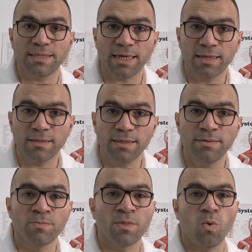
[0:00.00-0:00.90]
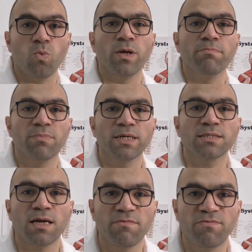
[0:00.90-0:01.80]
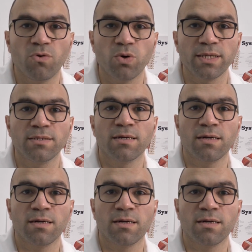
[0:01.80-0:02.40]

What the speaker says: secondly, we must avoid